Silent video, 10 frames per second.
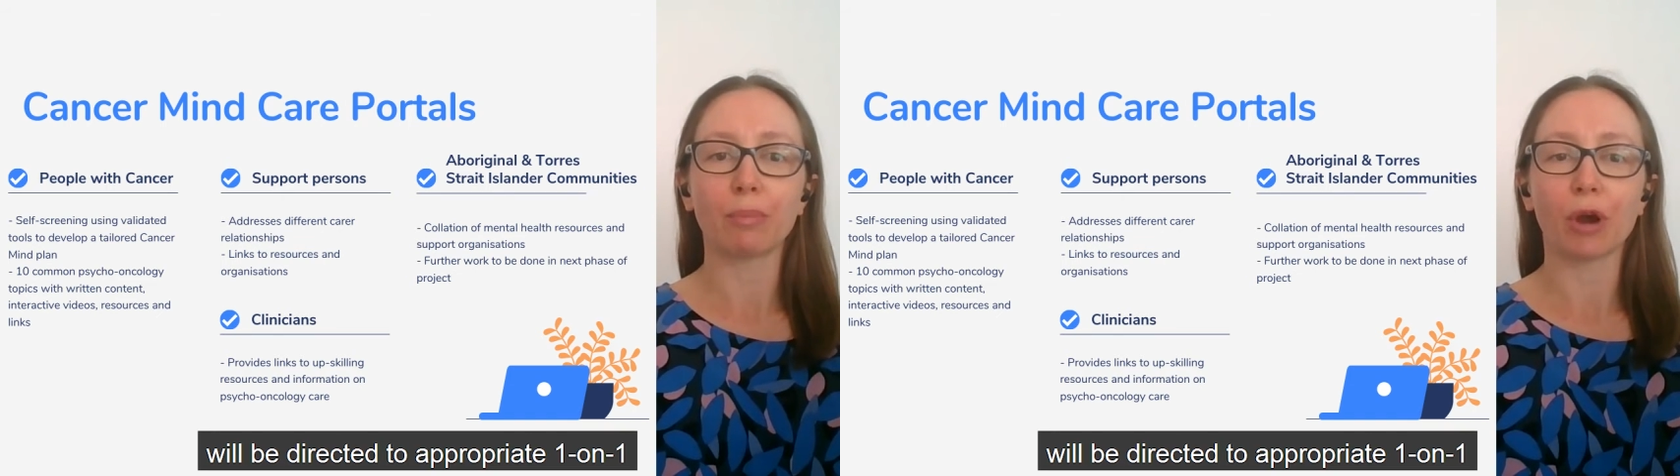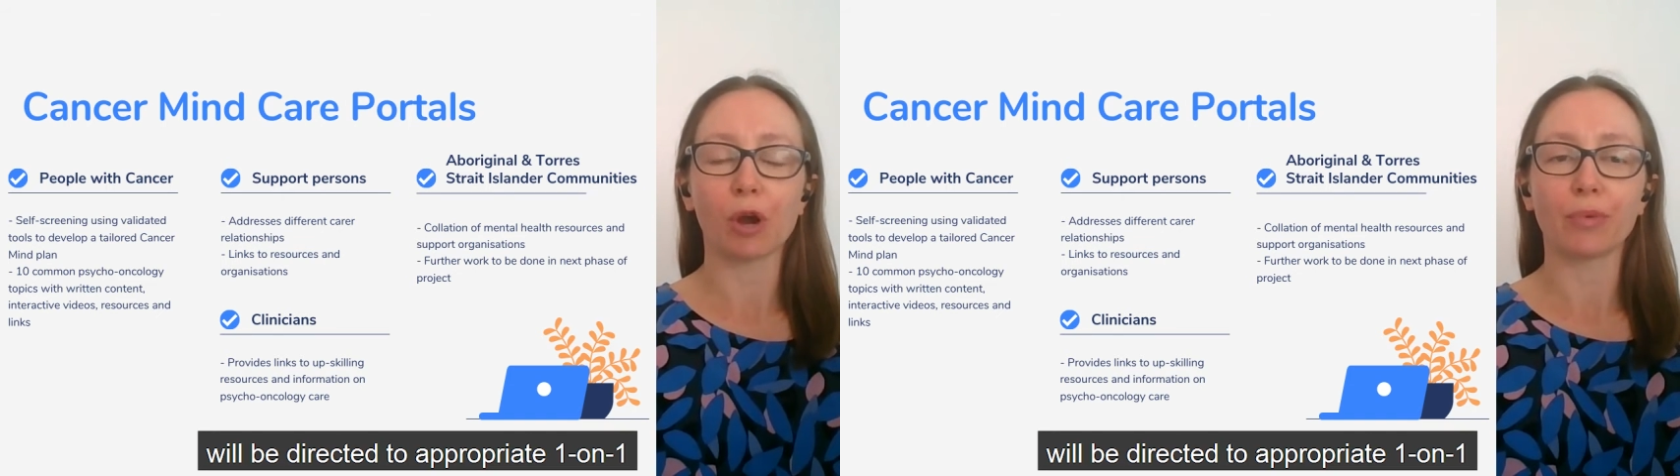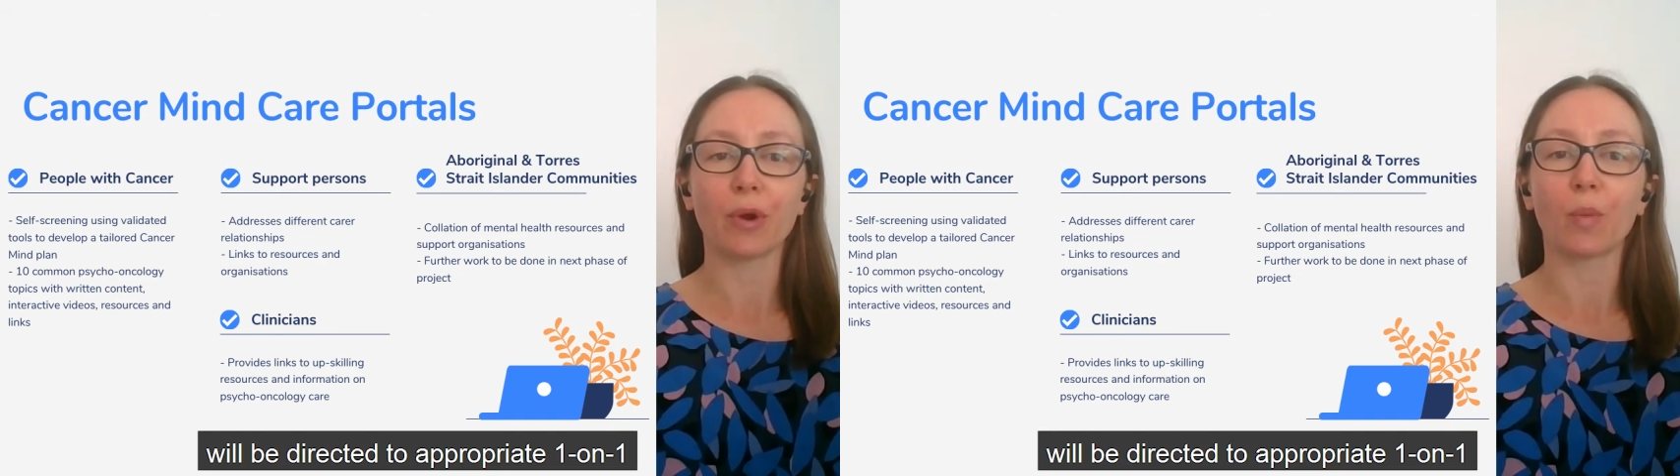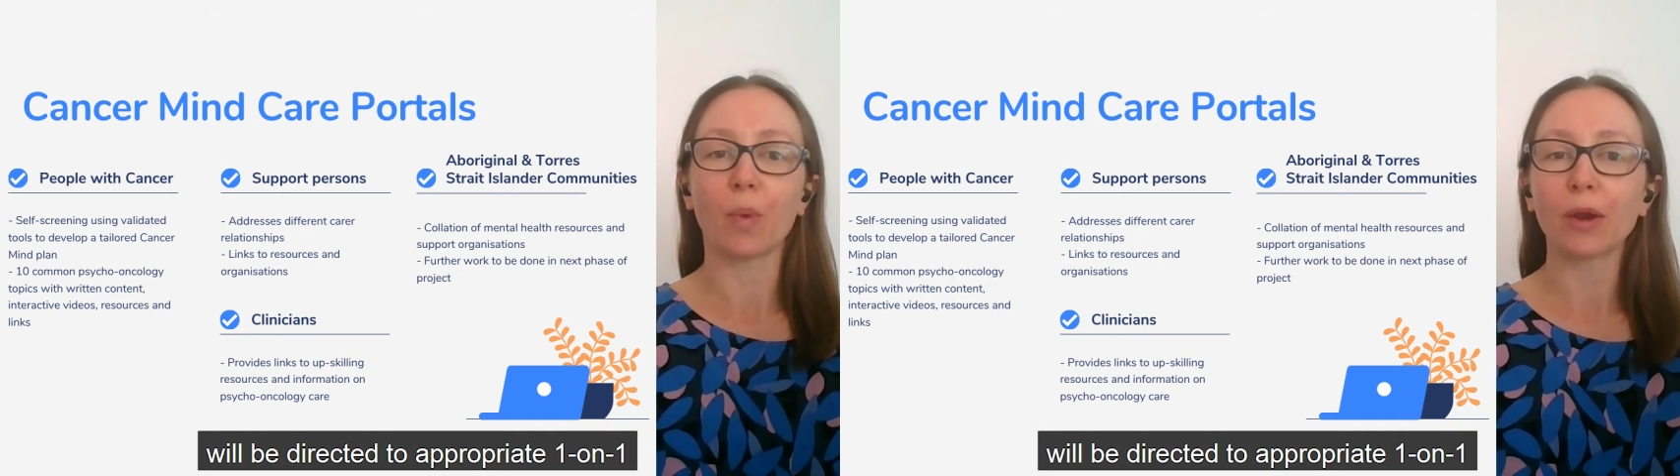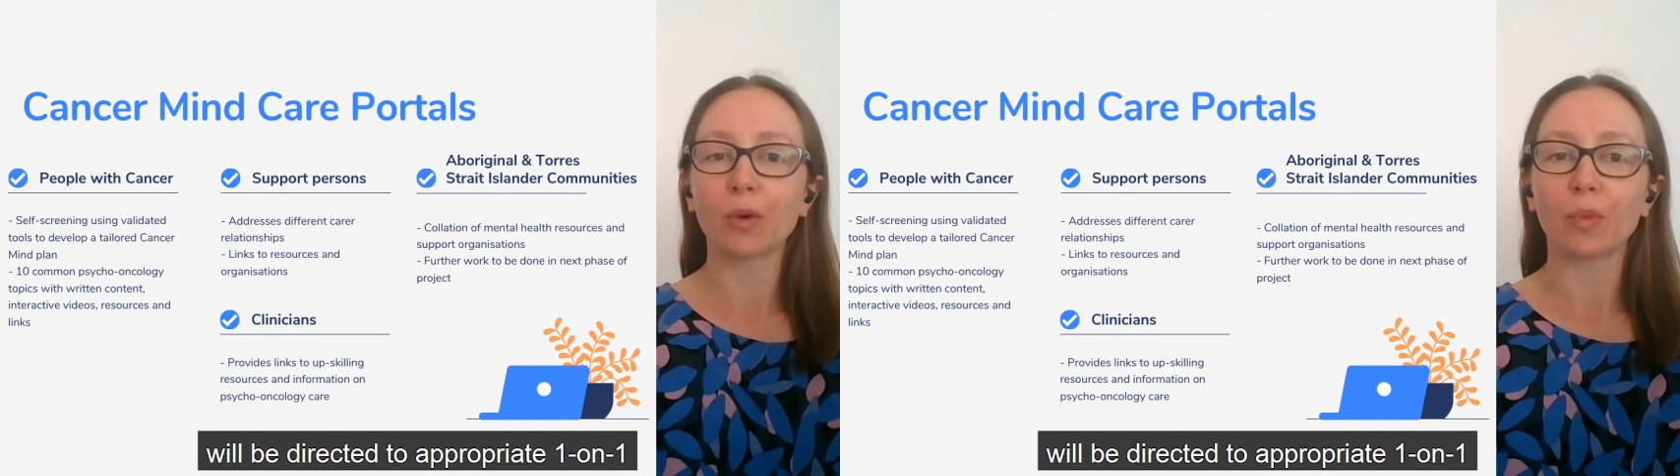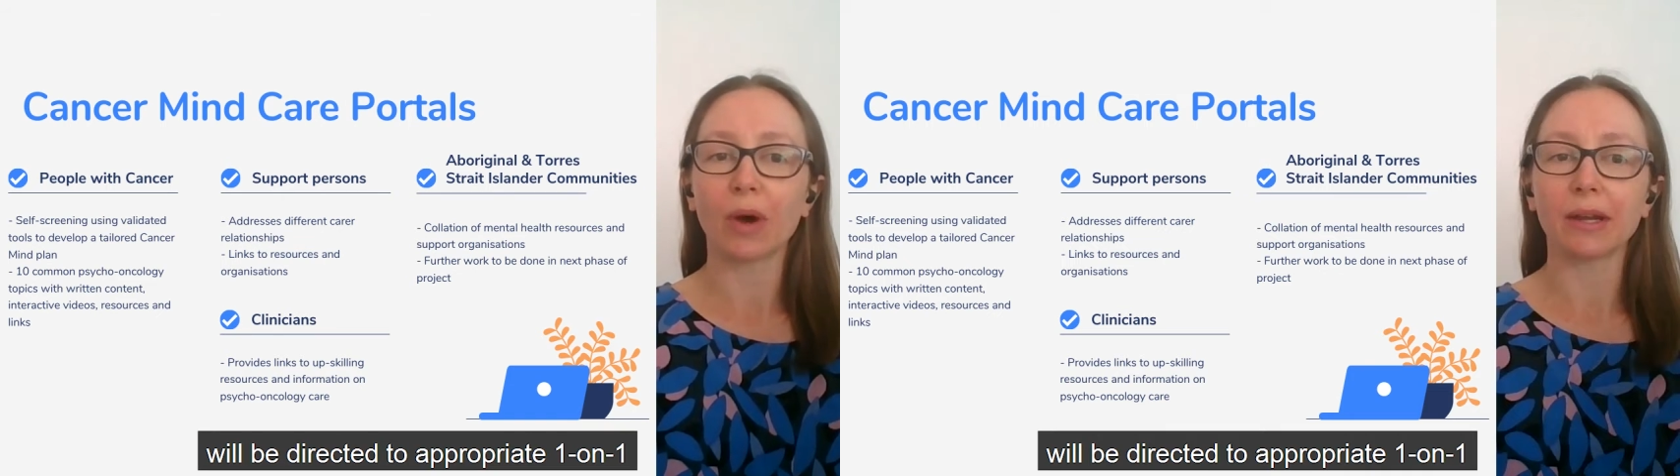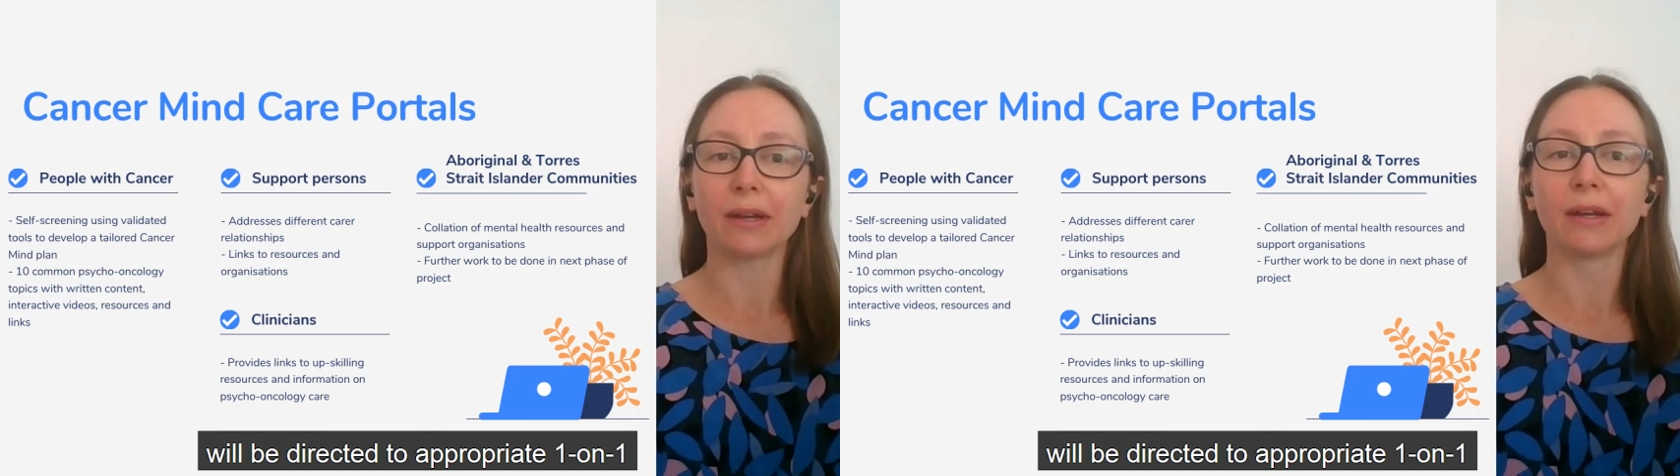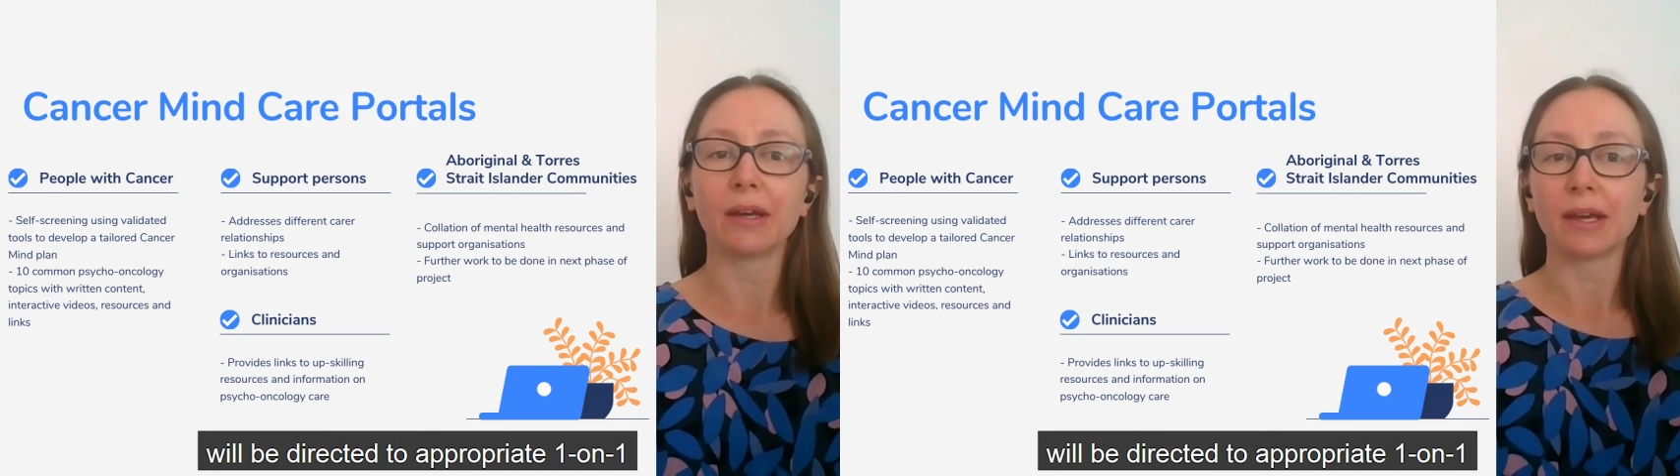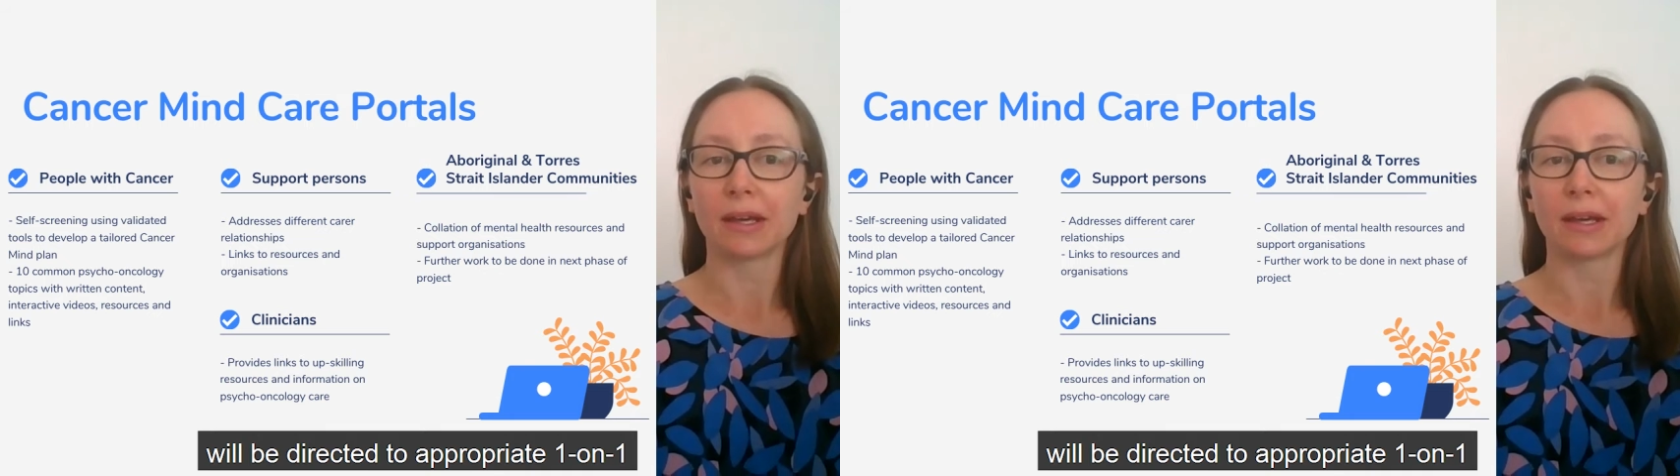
appropriate one on one